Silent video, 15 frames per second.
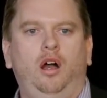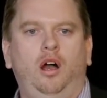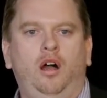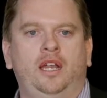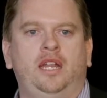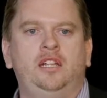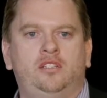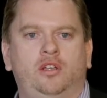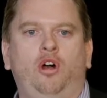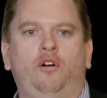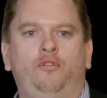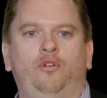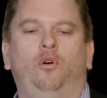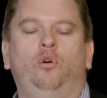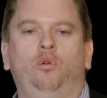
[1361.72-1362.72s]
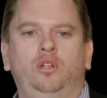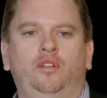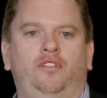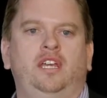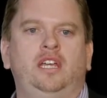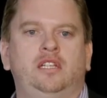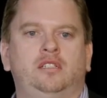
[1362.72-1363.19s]
I need to offer all
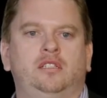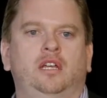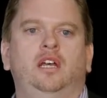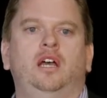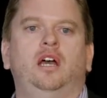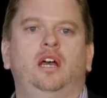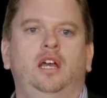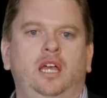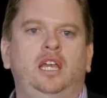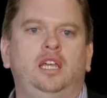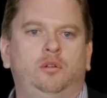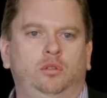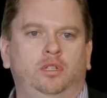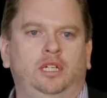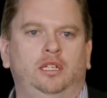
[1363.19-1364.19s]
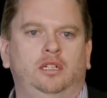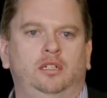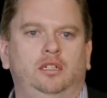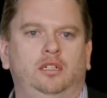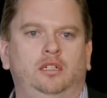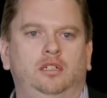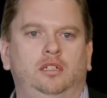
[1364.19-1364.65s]
of these equally.
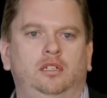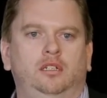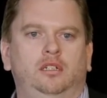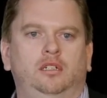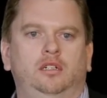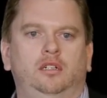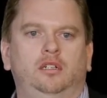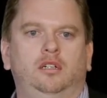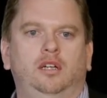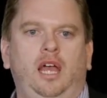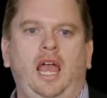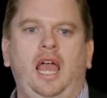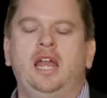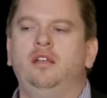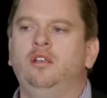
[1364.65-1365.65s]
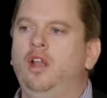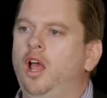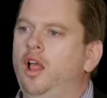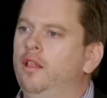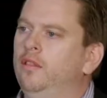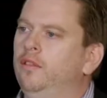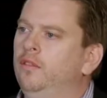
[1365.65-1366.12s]

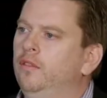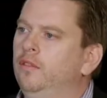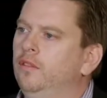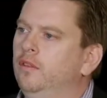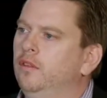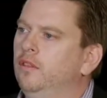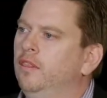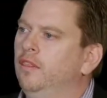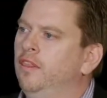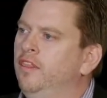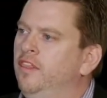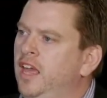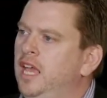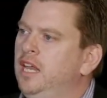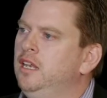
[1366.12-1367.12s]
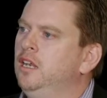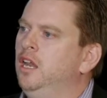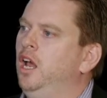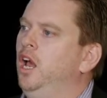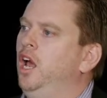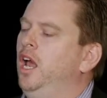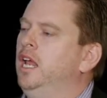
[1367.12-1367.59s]
And
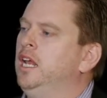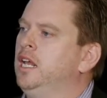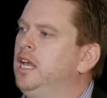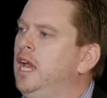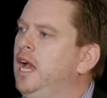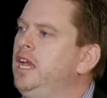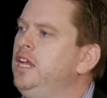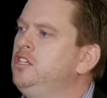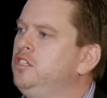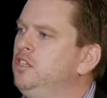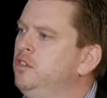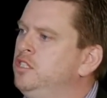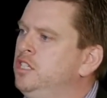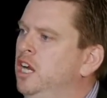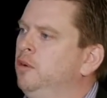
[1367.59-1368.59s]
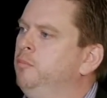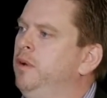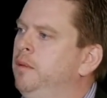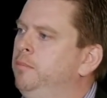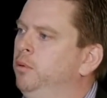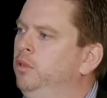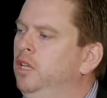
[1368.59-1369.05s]
then engage those young
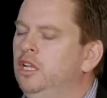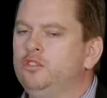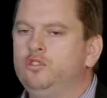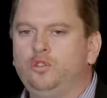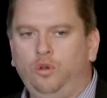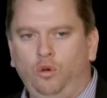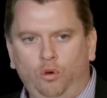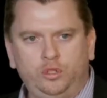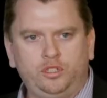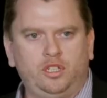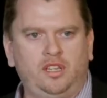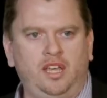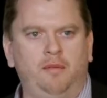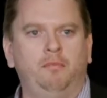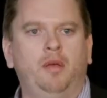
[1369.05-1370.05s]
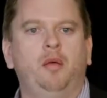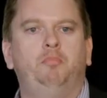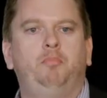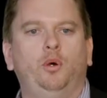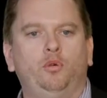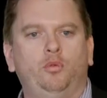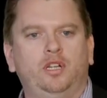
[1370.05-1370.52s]
people, talk to them,
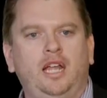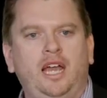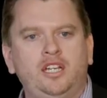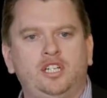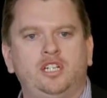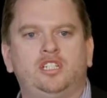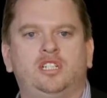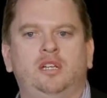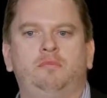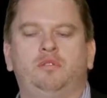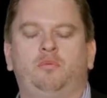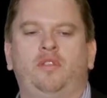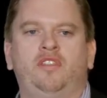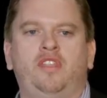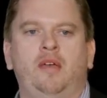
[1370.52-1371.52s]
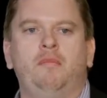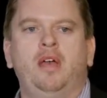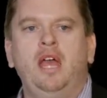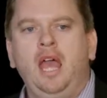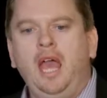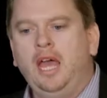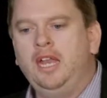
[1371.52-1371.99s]
build relationships with them,
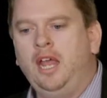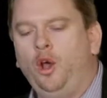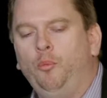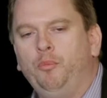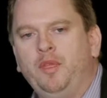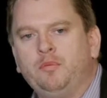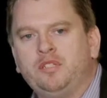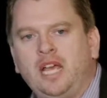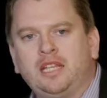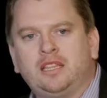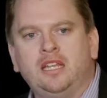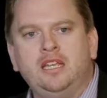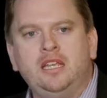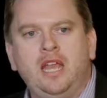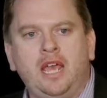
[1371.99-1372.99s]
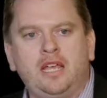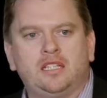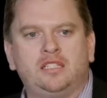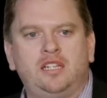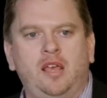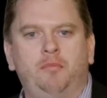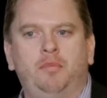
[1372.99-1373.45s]
and help them take the next
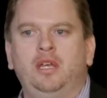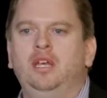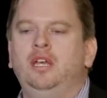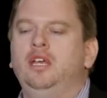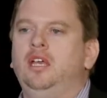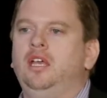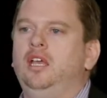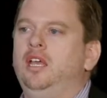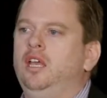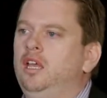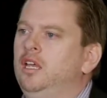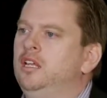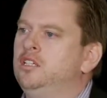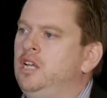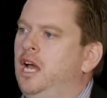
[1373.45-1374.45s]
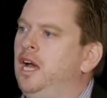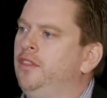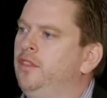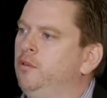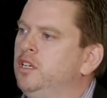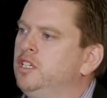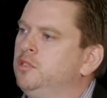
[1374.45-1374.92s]
step into
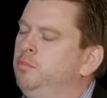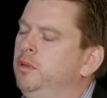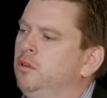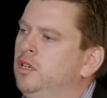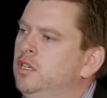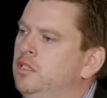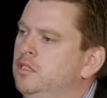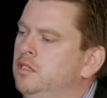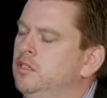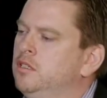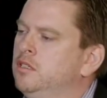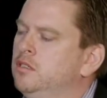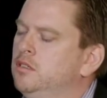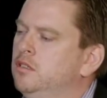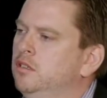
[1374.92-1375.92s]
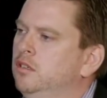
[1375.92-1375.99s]
other experiences.